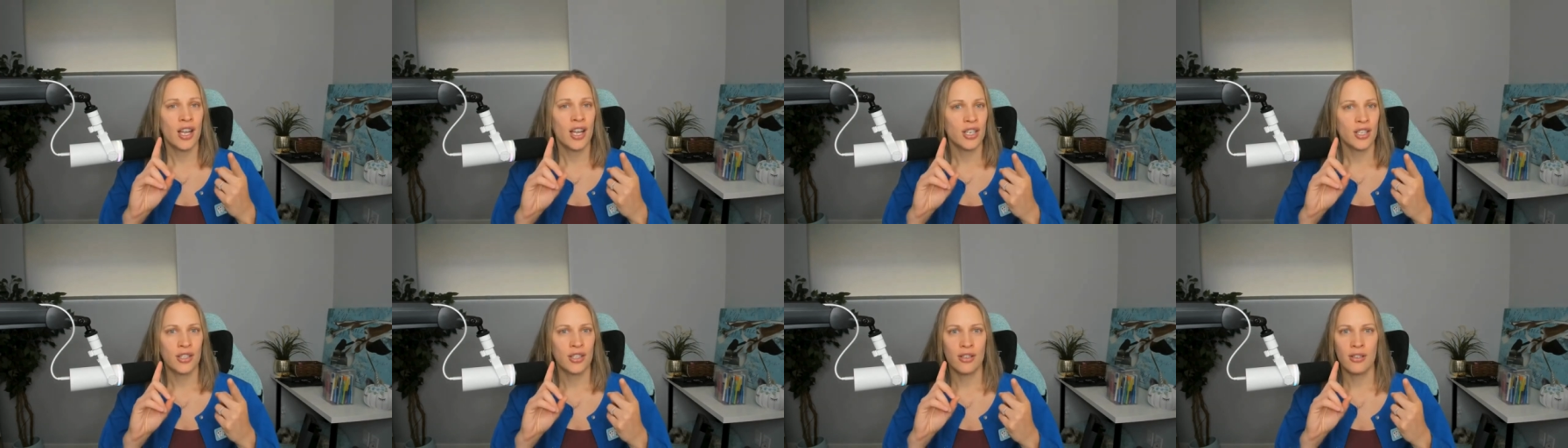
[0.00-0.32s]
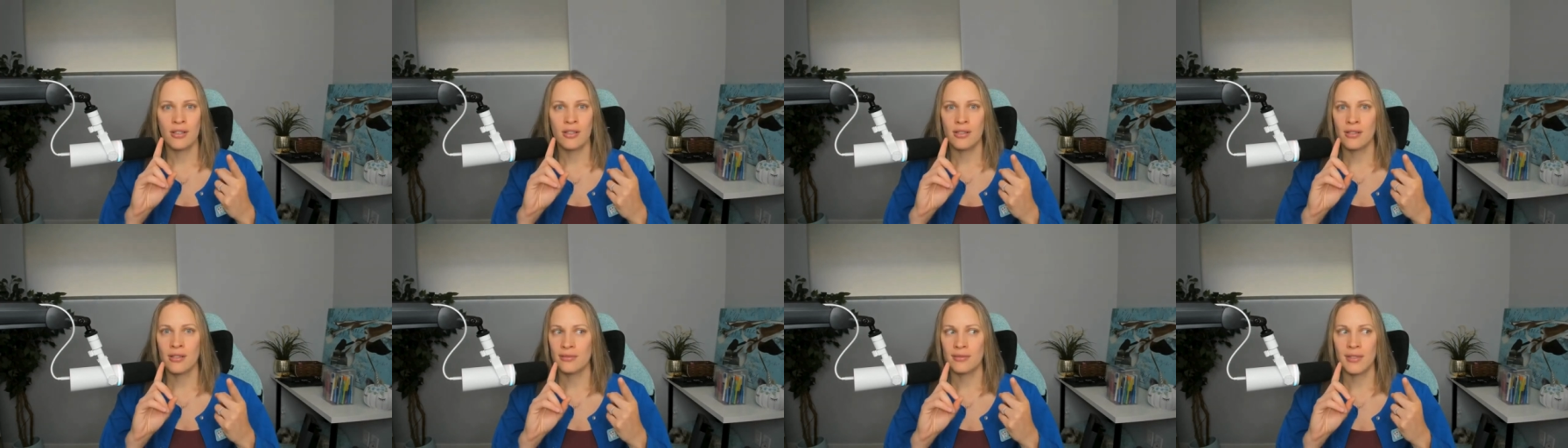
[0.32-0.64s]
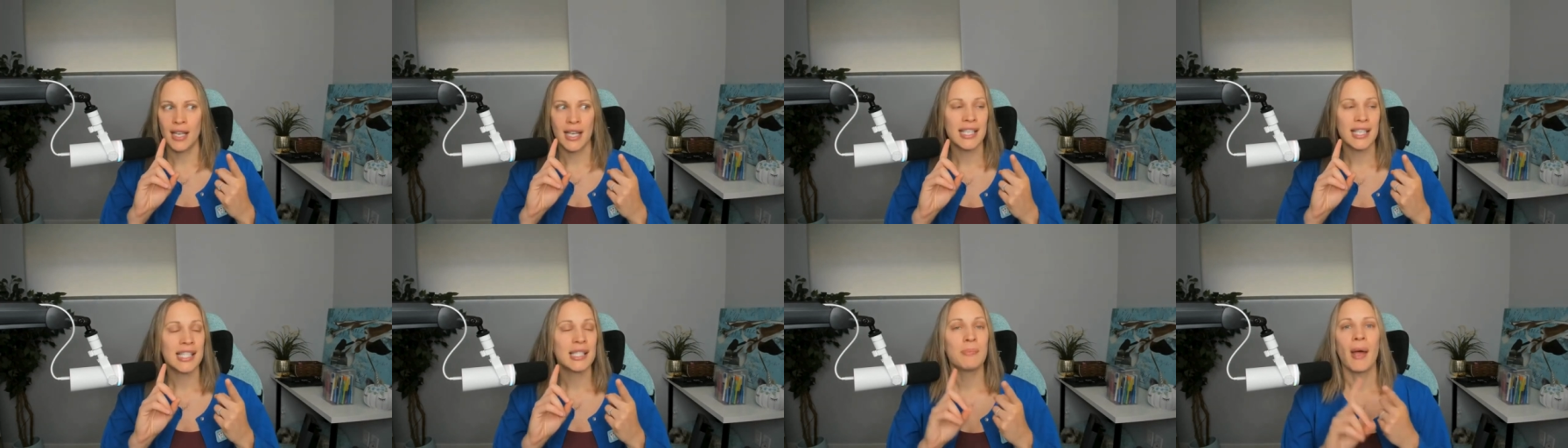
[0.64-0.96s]
you'll
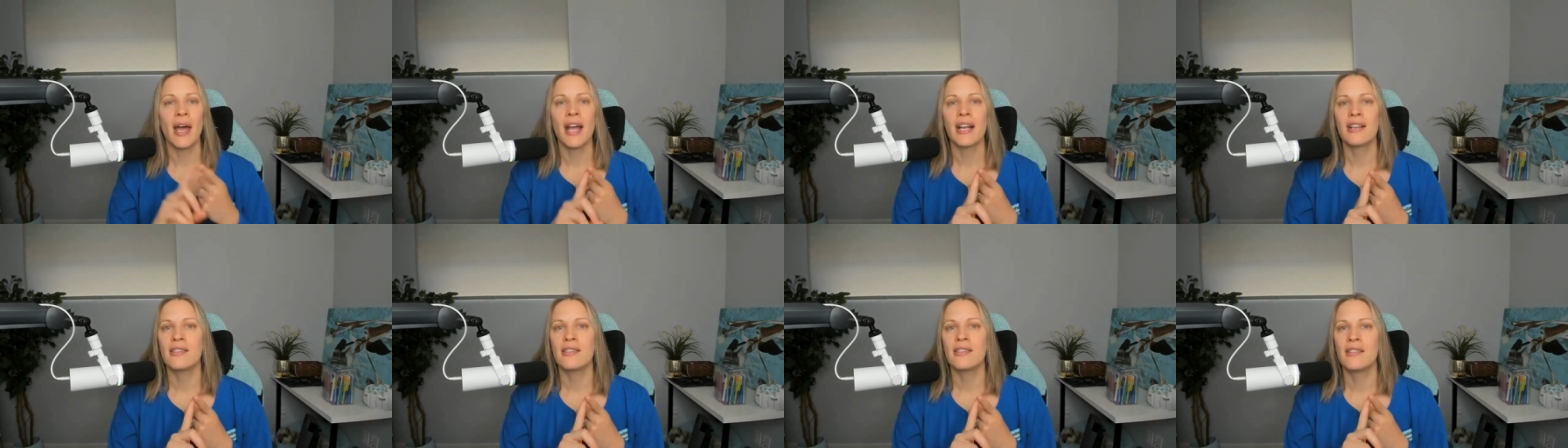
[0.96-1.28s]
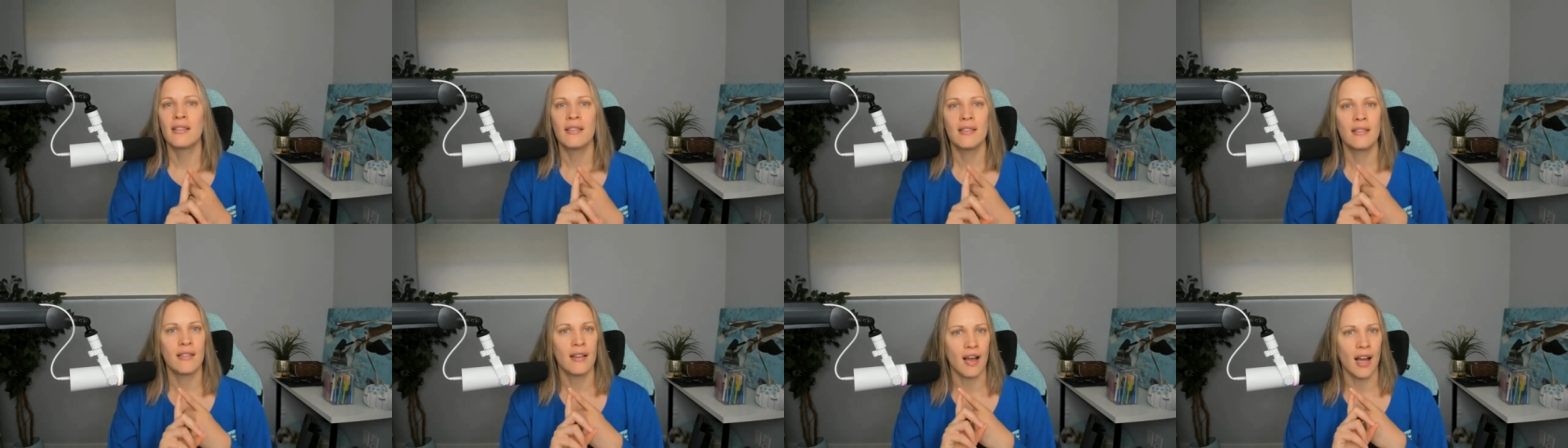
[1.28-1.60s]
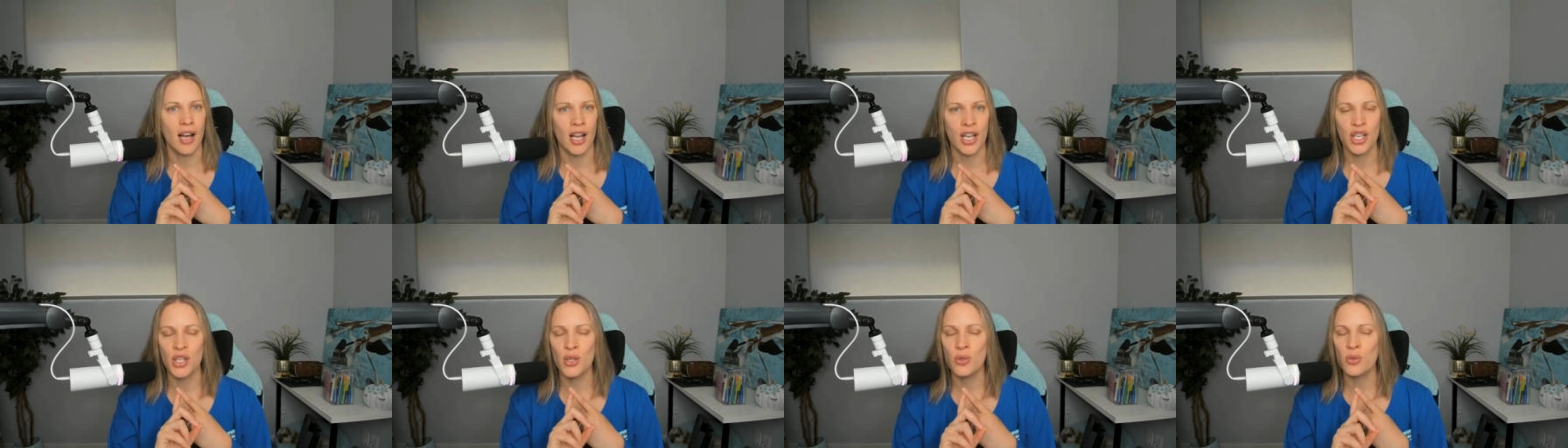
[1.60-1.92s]
expect
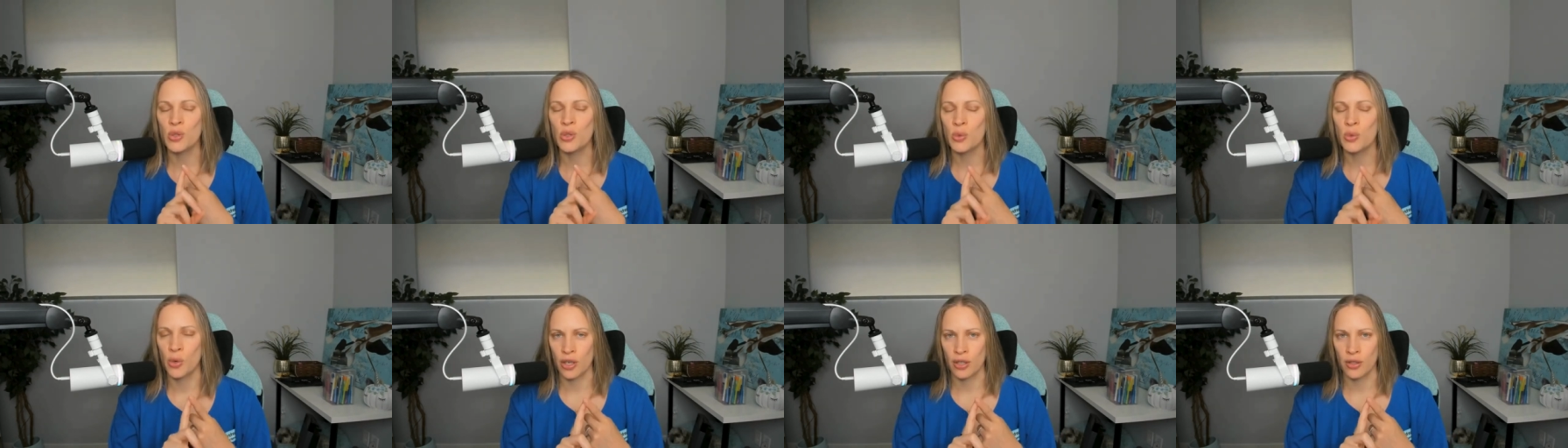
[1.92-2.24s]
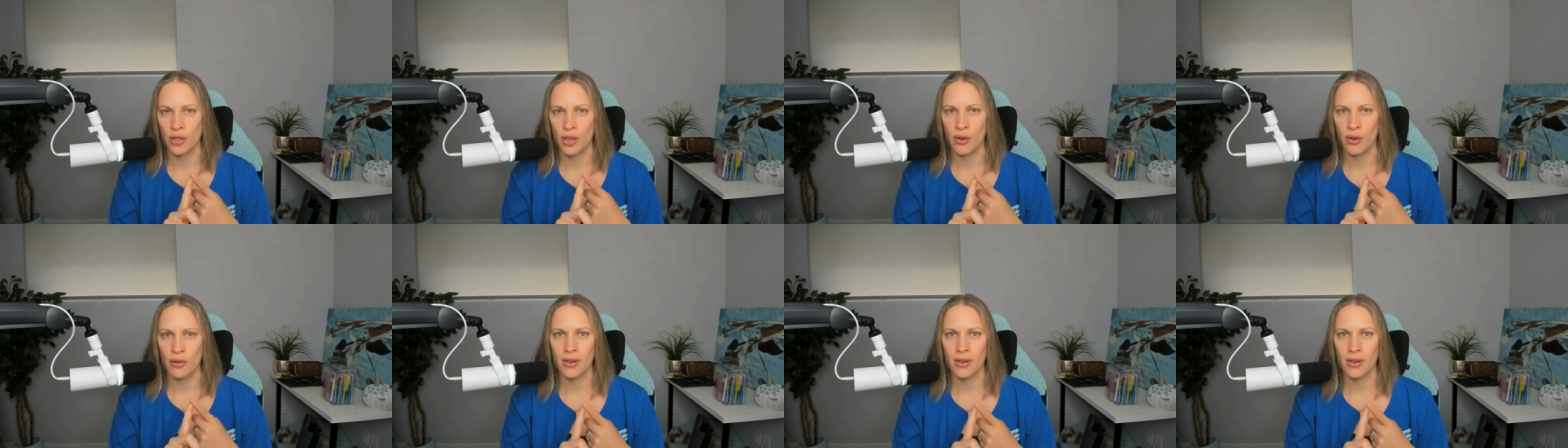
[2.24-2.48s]
a huge workload.